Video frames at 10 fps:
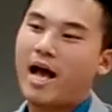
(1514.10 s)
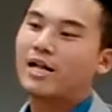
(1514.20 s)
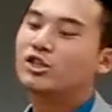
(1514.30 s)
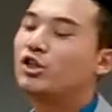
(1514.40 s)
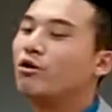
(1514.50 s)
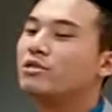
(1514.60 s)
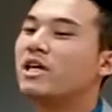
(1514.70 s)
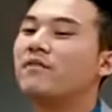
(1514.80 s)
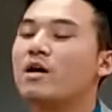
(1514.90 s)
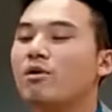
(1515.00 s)
And
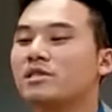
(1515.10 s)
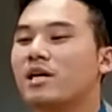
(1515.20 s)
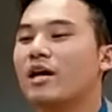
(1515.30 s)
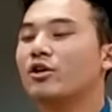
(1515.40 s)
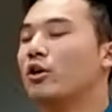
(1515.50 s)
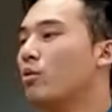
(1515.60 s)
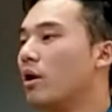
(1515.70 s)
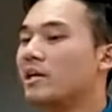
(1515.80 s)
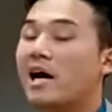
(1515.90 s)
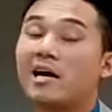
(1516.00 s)
Joseph, he was like, you know
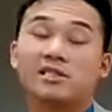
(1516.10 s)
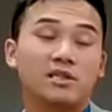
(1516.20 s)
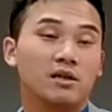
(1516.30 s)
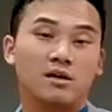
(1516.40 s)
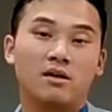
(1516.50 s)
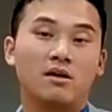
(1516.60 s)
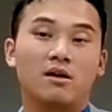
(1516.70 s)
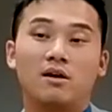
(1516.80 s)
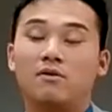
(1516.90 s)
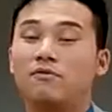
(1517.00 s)
what, guys?
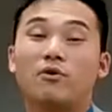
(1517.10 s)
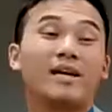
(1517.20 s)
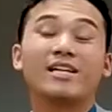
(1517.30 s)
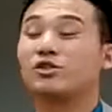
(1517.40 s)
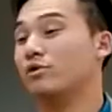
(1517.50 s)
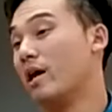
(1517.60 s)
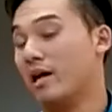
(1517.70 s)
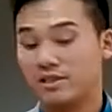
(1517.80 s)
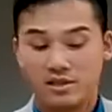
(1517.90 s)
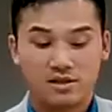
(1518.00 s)
Forget you
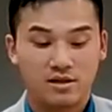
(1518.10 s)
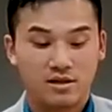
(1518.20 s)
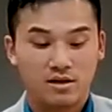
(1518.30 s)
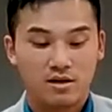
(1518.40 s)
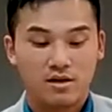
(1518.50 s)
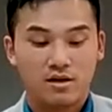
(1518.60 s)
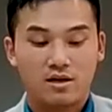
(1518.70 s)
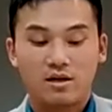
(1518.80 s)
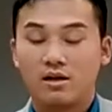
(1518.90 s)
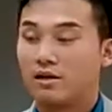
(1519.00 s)
guys.
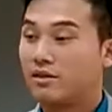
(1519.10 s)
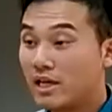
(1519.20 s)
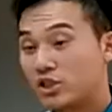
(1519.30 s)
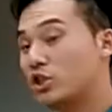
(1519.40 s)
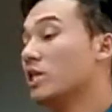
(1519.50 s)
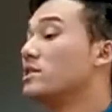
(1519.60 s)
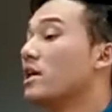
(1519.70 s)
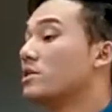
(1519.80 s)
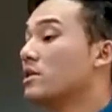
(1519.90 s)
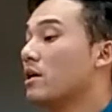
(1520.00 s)
This
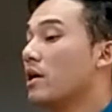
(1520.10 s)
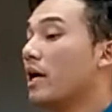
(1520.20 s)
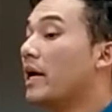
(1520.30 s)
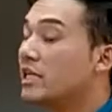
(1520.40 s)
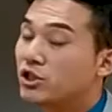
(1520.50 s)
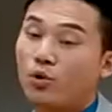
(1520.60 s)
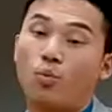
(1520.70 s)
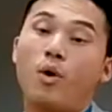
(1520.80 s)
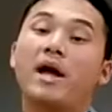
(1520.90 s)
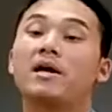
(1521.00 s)
Jesus, he's the
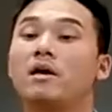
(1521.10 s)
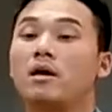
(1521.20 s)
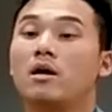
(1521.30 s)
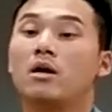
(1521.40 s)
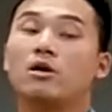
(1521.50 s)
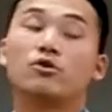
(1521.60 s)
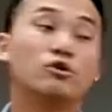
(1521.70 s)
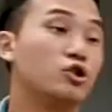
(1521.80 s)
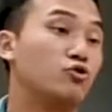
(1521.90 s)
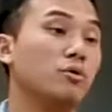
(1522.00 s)
way, the
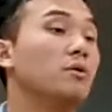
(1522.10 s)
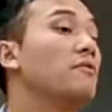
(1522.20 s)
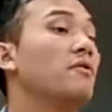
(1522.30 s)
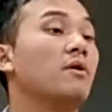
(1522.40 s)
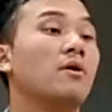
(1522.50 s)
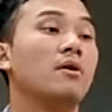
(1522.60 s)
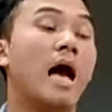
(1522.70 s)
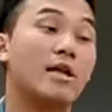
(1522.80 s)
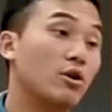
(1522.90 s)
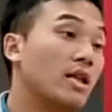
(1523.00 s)
truth,
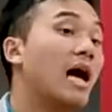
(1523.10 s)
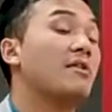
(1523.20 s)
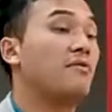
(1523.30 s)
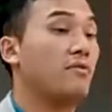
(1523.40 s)
and the life.